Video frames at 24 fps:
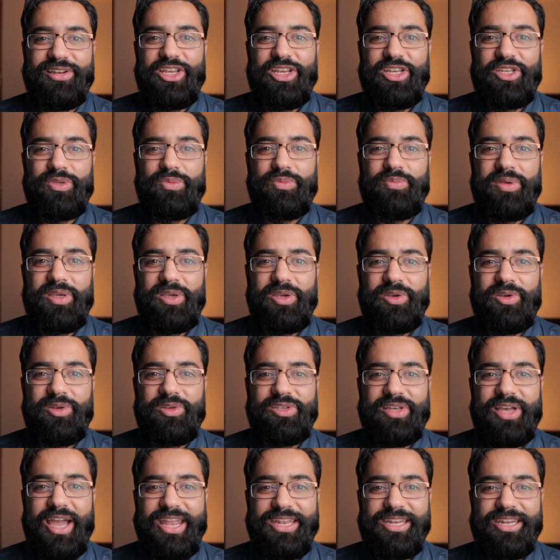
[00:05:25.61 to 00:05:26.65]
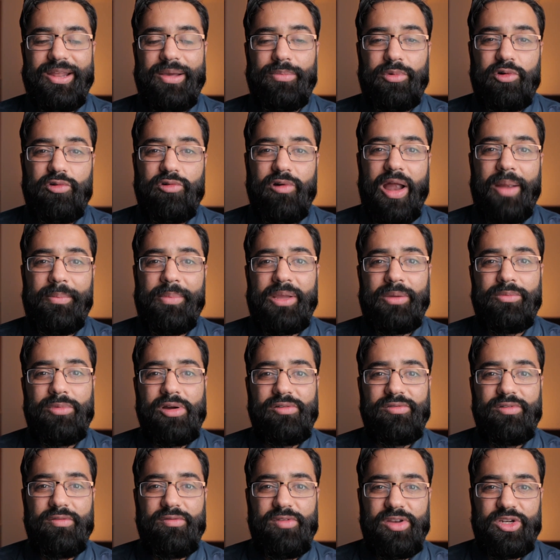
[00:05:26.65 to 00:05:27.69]
is because I ended up cramming my
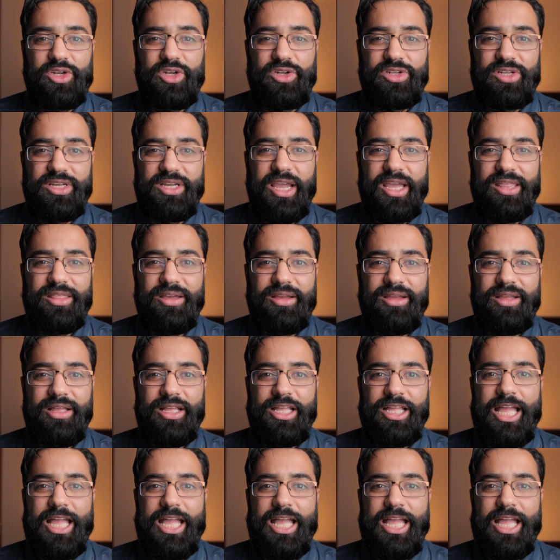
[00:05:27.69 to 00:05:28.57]
revision together.